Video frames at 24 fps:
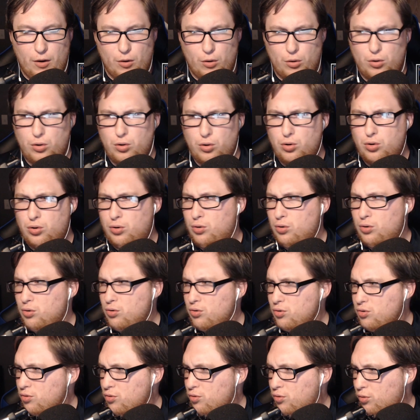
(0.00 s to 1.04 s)

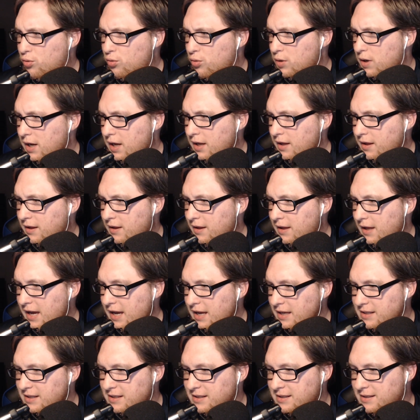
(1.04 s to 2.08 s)
Whew,
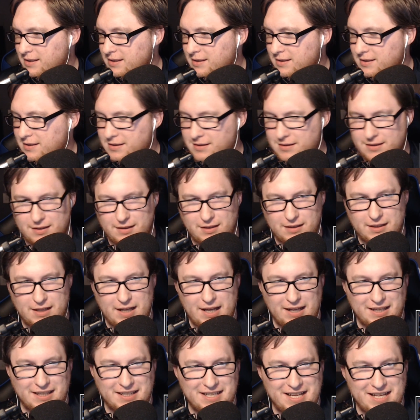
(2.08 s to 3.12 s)
that's a
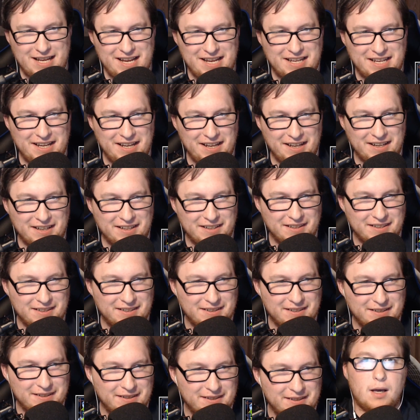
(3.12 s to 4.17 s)
lot to take in.
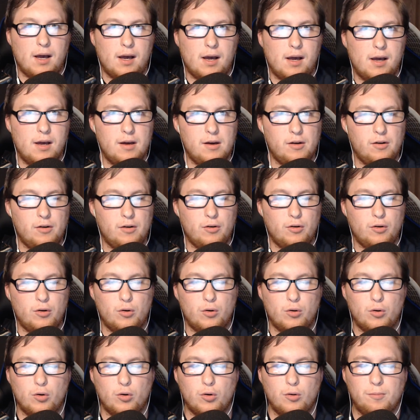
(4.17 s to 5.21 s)

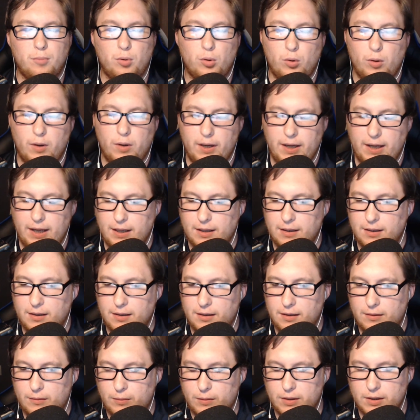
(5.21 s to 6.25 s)
Oh boy,
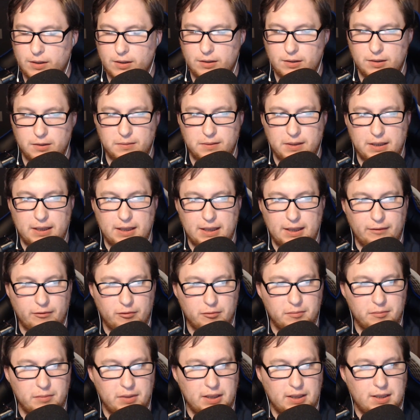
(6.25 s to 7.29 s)
where do I
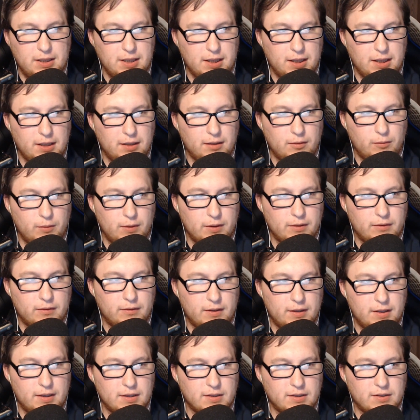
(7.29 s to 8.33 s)
even begin with
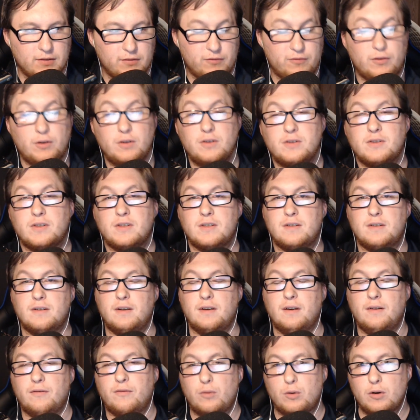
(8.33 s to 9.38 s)
this? First
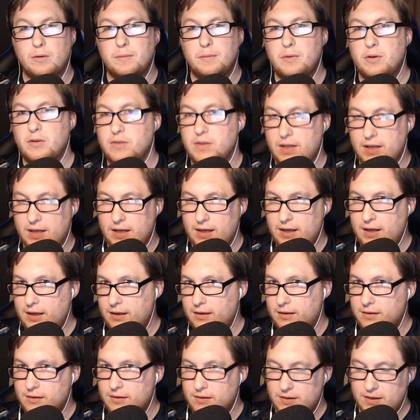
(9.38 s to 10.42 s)
and foremost, like
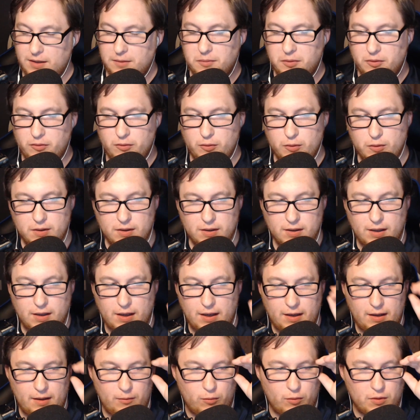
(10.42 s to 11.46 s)
I said before,
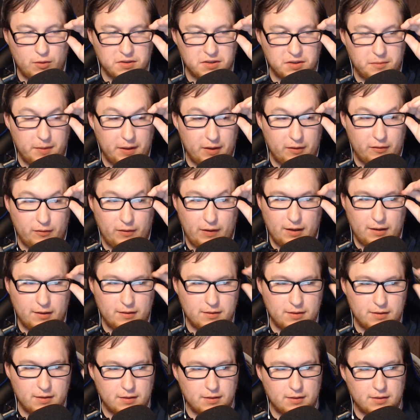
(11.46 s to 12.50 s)
I wasn't a big fan
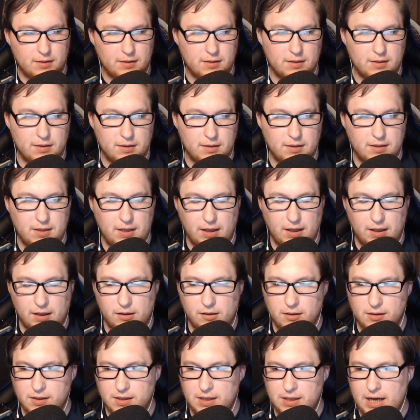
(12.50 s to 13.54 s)
of the Santa
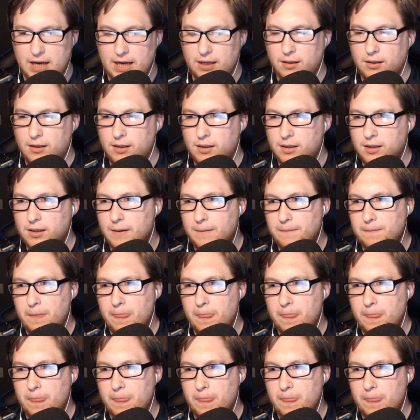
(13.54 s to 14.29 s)
Claus dialogue.